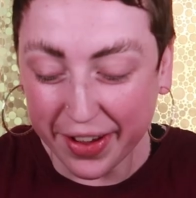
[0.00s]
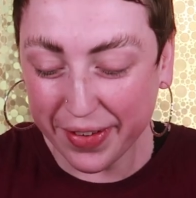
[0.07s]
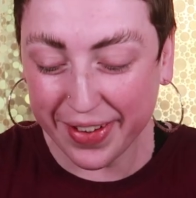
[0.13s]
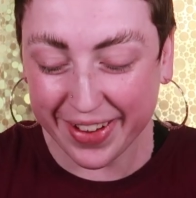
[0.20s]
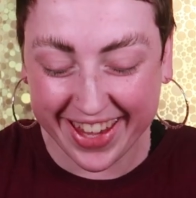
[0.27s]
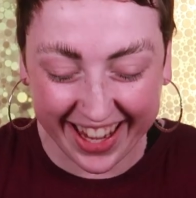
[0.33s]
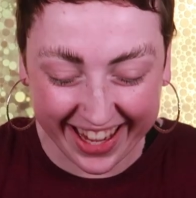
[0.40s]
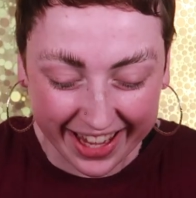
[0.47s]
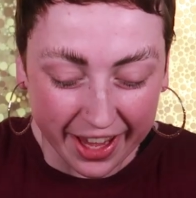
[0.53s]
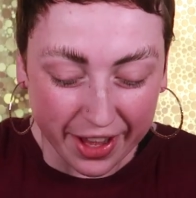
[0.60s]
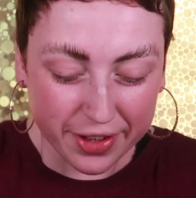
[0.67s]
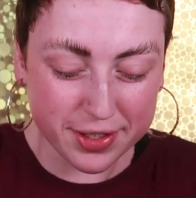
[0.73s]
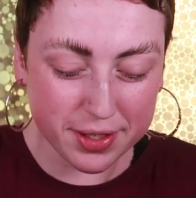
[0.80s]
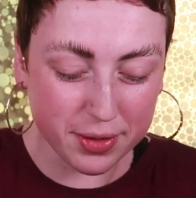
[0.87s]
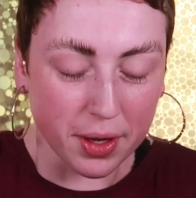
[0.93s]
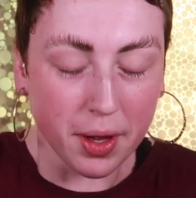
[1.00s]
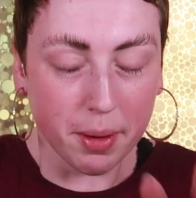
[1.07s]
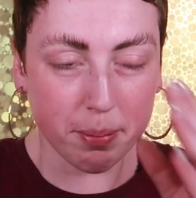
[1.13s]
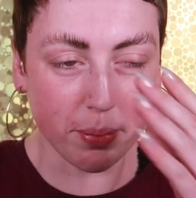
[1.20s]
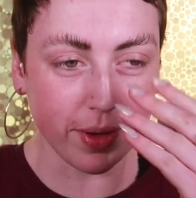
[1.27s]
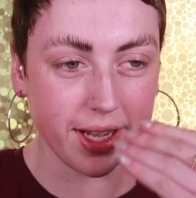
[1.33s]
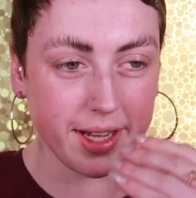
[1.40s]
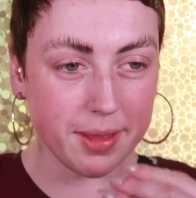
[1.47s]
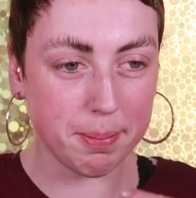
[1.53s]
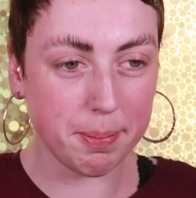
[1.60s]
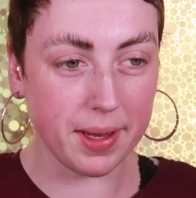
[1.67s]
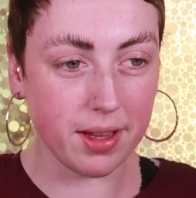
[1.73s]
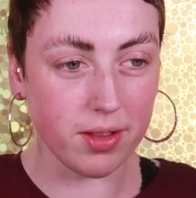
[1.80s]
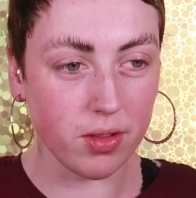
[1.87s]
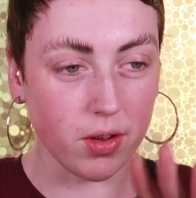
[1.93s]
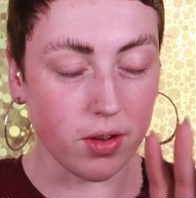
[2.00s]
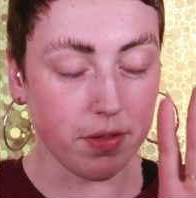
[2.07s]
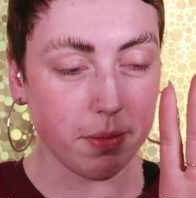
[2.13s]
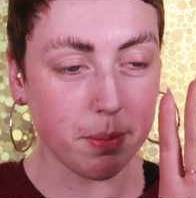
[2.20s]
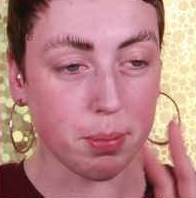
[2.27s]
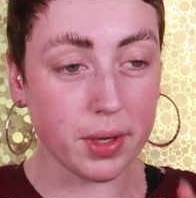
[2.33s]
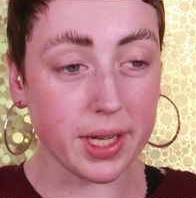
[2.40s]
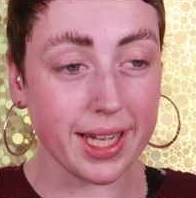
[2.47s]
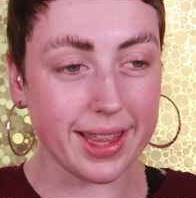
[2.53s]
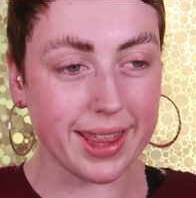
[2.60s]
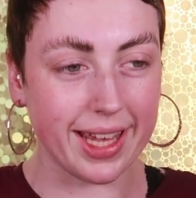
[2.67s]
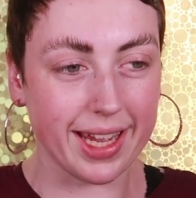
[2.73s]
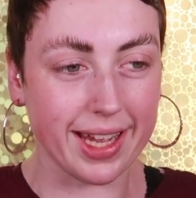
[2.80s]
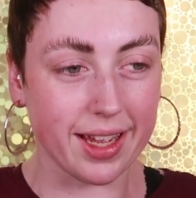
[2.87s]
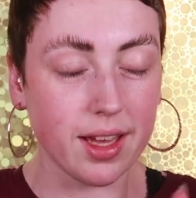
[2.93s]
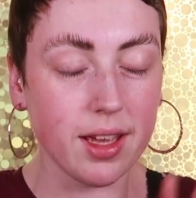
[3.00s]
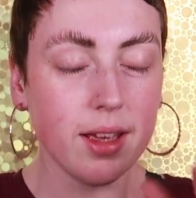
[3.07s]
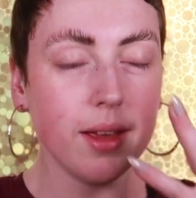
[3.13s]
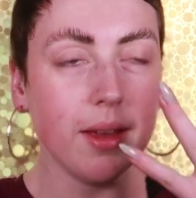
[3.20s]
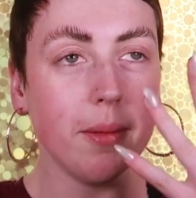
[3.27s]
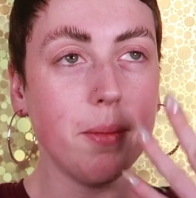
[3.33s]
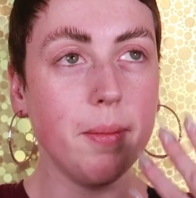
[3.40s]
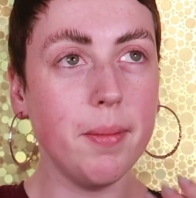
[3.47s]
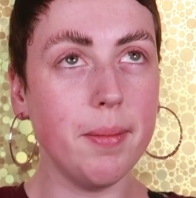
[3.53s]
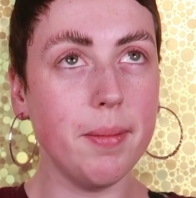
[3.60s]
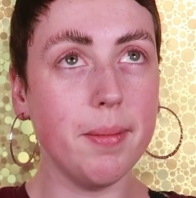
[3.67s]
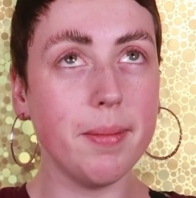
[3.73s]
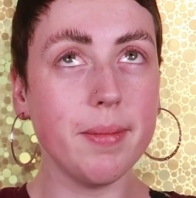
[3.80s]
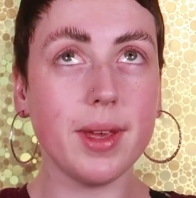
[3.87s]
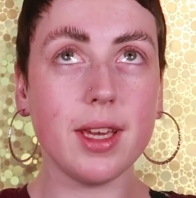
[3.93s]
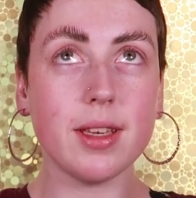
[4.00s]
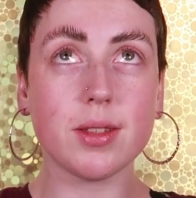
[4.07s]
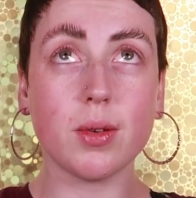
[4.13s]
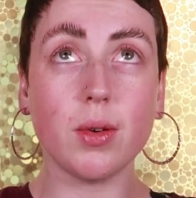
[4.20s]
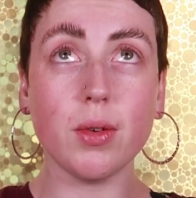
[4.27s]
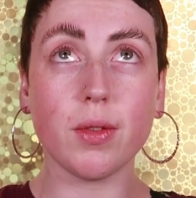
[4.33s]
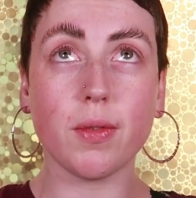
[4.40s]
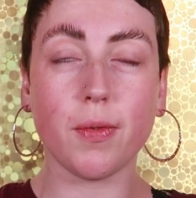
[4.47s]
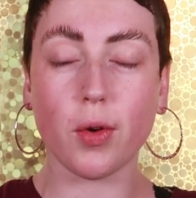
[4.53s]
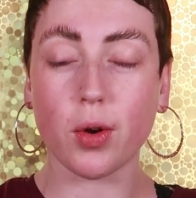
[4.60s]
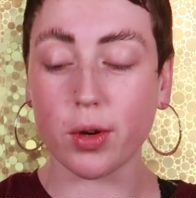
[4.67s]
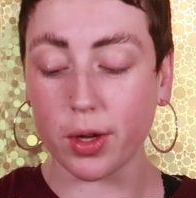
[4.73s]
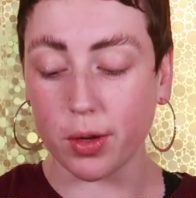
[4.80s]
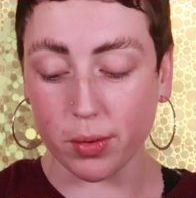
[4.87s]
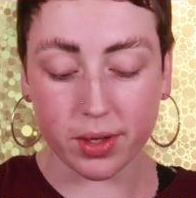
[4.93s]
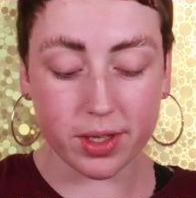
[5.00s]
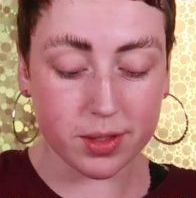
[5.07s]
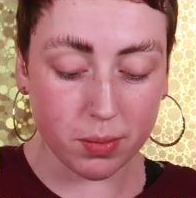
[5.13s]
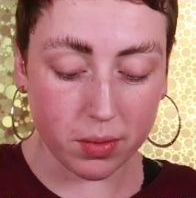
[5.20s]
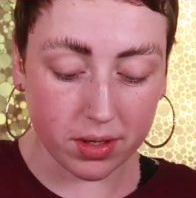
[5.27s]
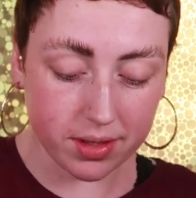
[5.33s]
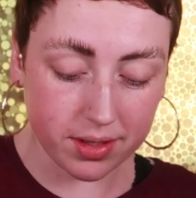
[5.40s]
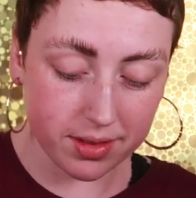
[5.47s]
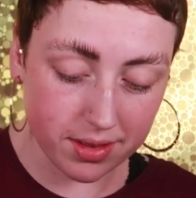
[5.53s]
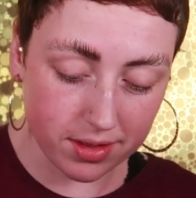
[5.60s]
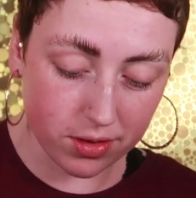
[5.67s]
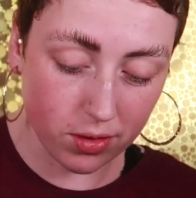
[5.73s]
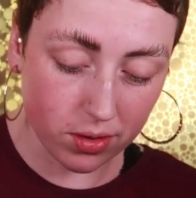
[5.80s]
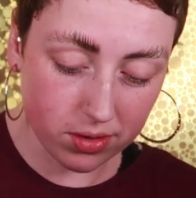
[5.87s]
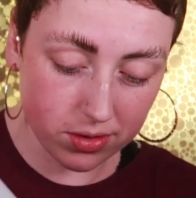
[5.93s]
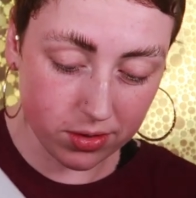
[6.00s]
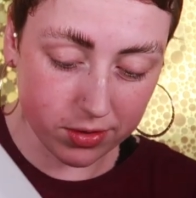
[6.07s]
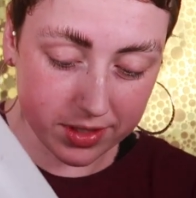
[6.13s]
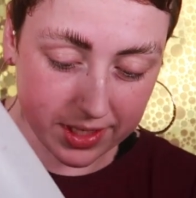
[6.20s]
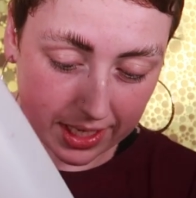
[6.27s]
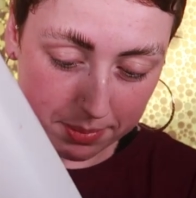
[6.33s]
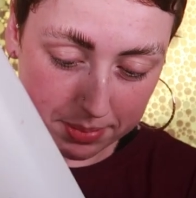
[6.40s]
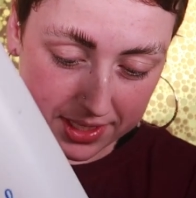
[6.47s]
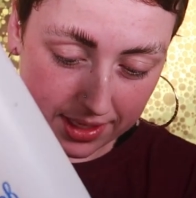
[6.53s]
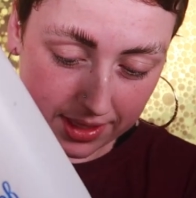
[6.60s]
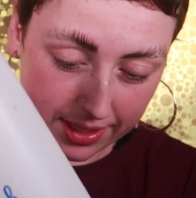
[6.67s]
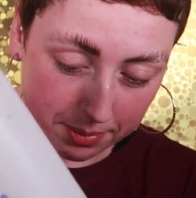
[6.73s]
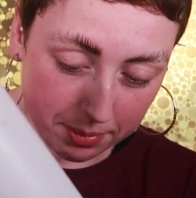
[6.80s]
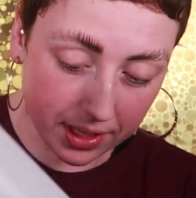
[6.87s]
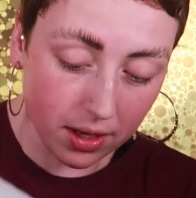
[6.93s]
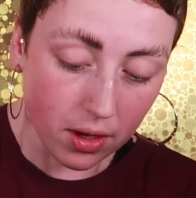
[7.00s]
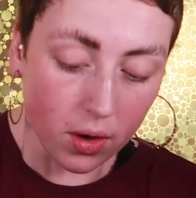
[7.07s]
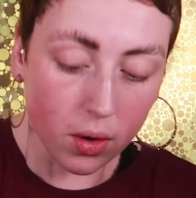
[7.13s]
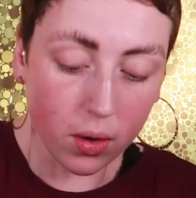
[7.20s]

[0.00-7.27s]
Okay, so breathe, Piloff. Breathing is good for you, is what the doctors keep telling me.